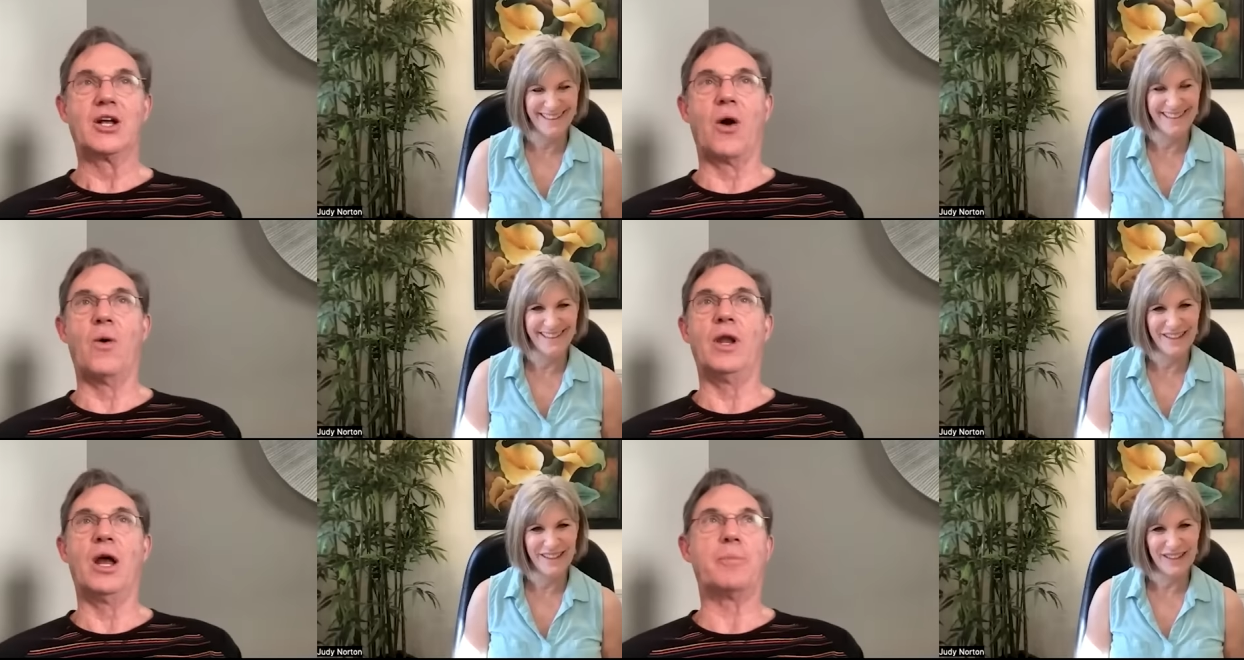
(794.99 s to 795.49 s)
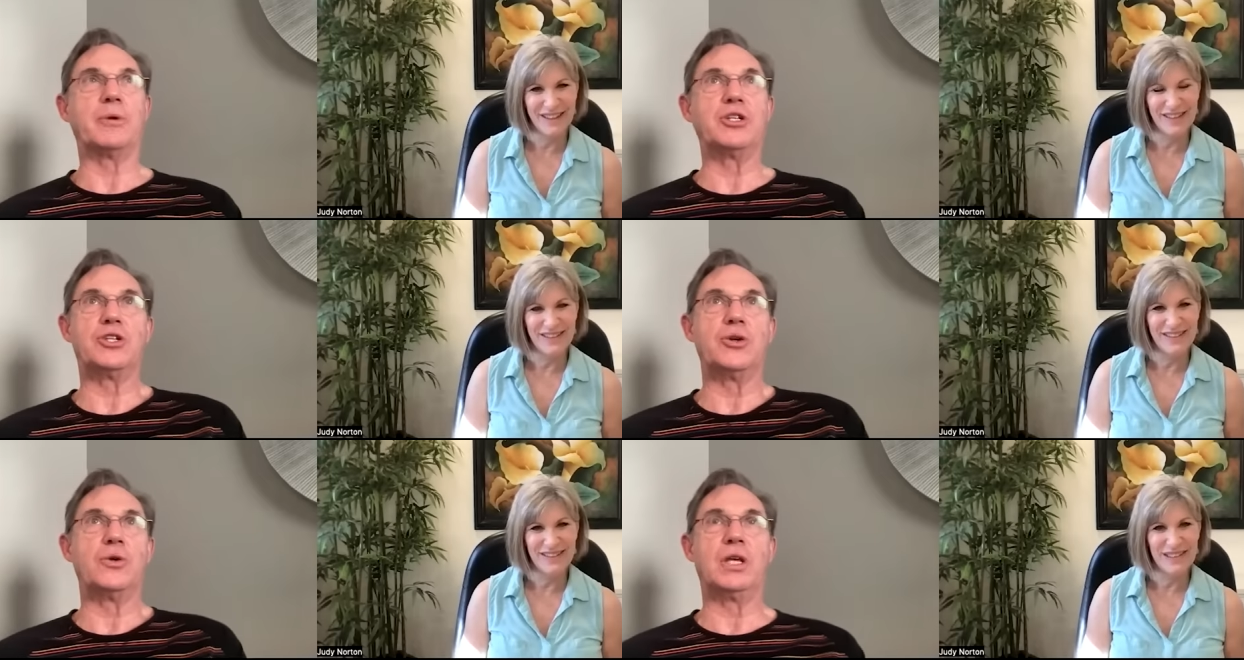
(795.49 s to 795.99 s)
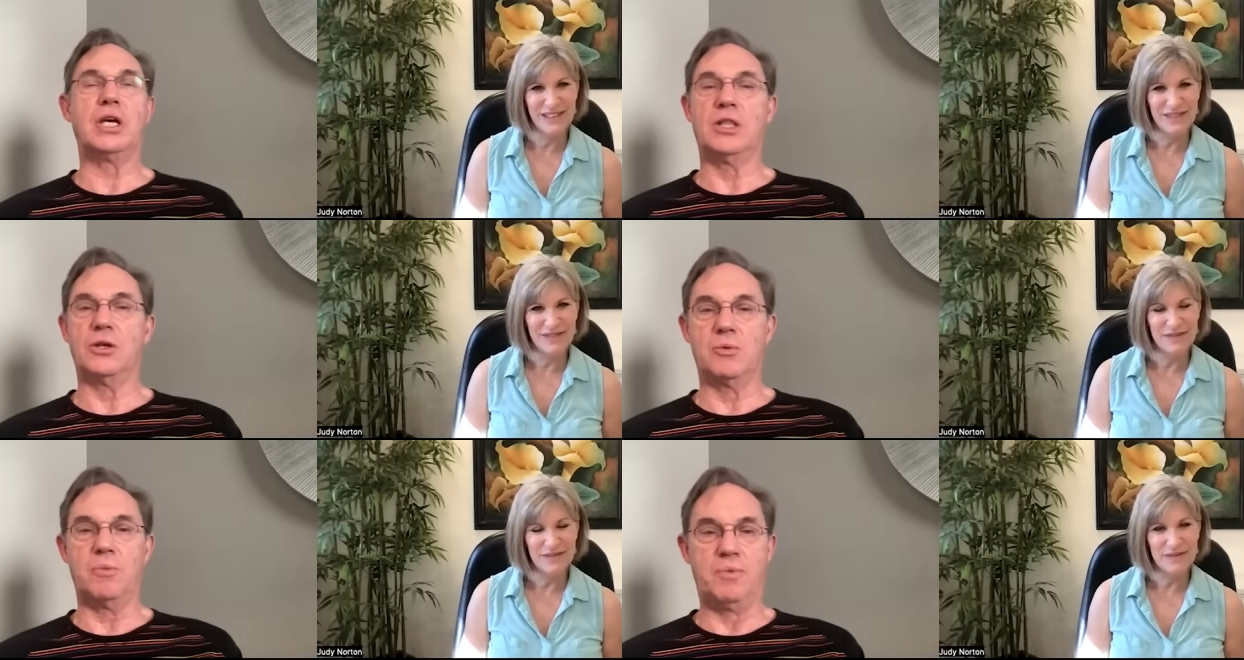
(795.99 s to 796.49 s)
Speaker 1: going up and shooting in
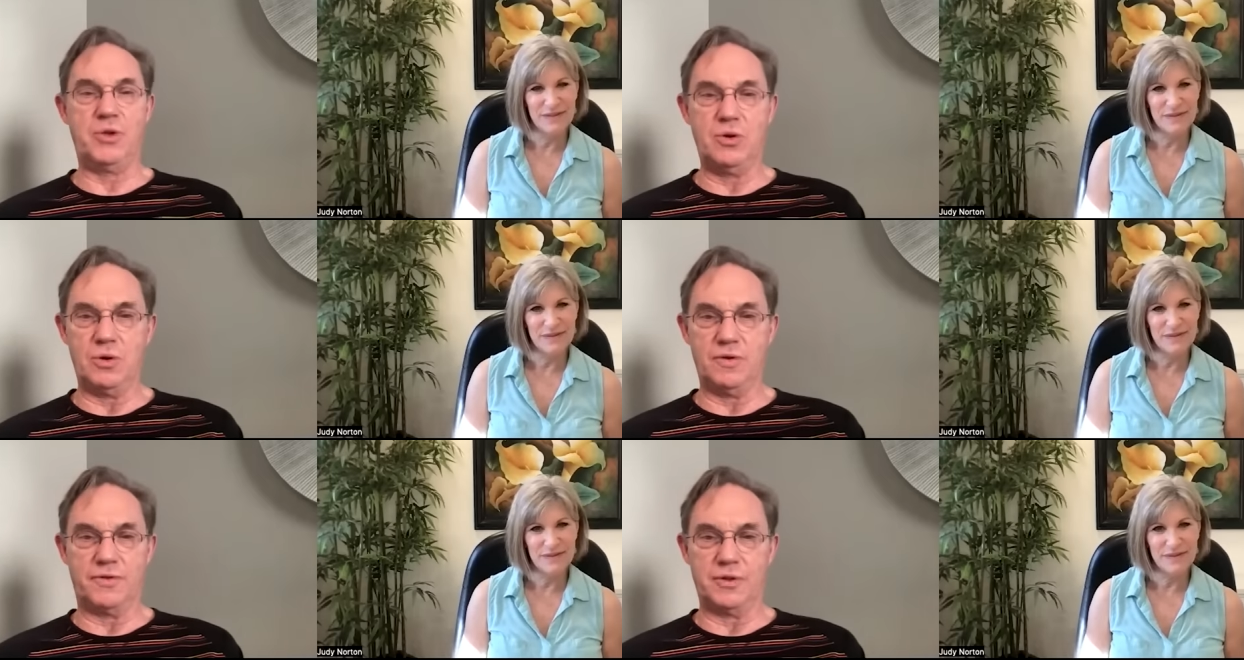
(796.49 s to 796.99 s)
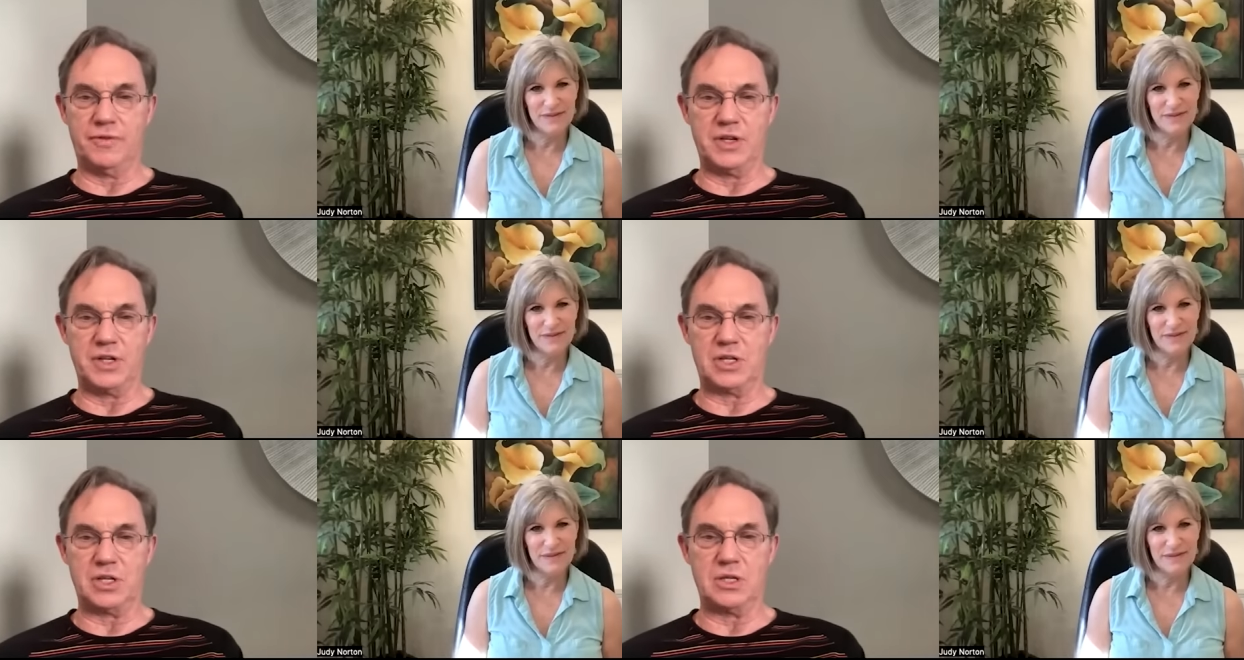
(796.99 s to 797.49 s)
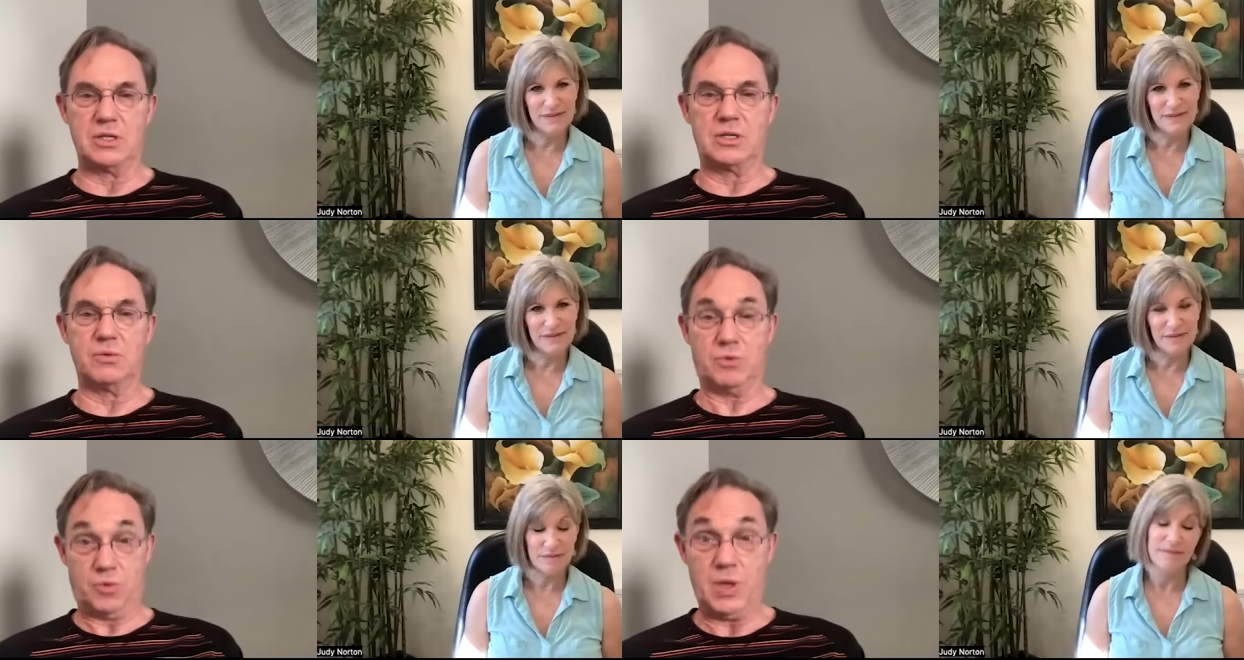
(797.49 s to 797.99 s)
those beautiful vistas.
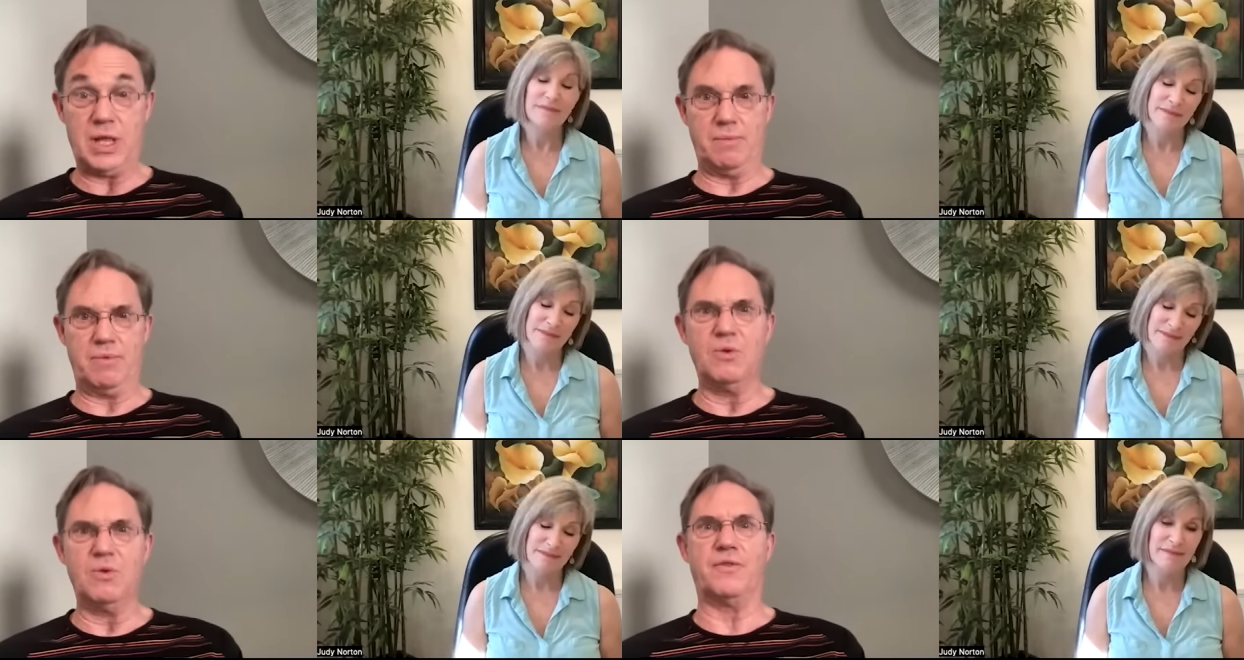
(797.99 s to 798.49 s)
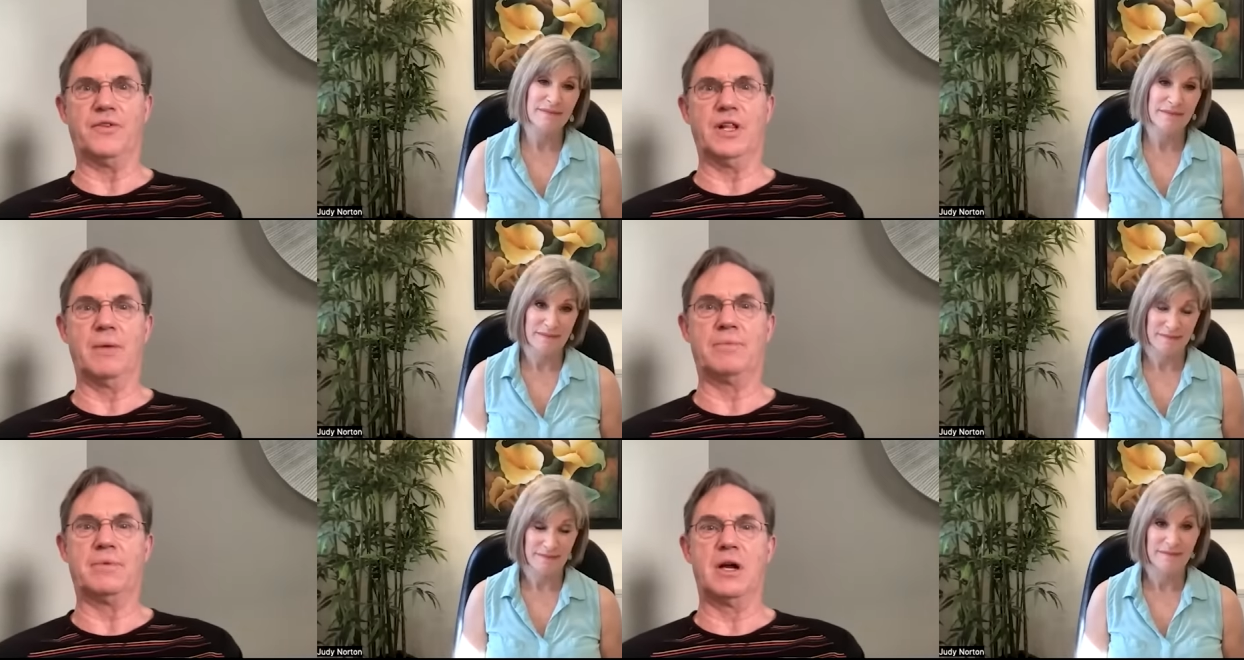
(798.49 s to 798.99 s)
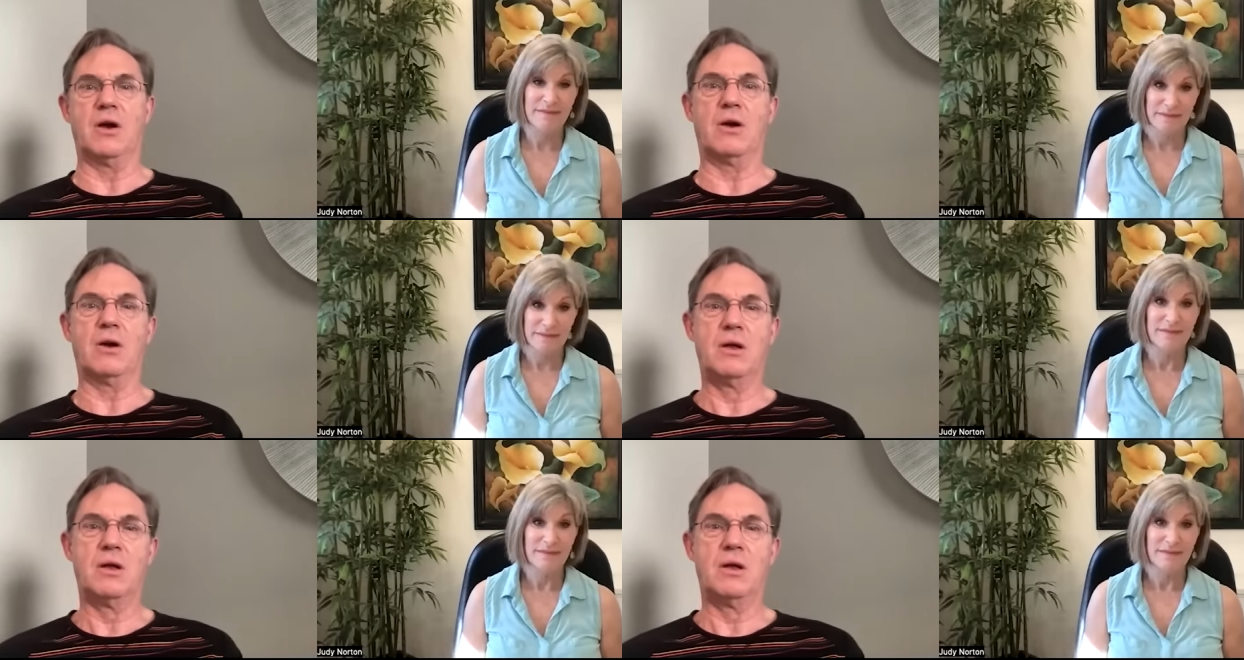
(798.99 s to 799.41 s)
It was really beautiful up there.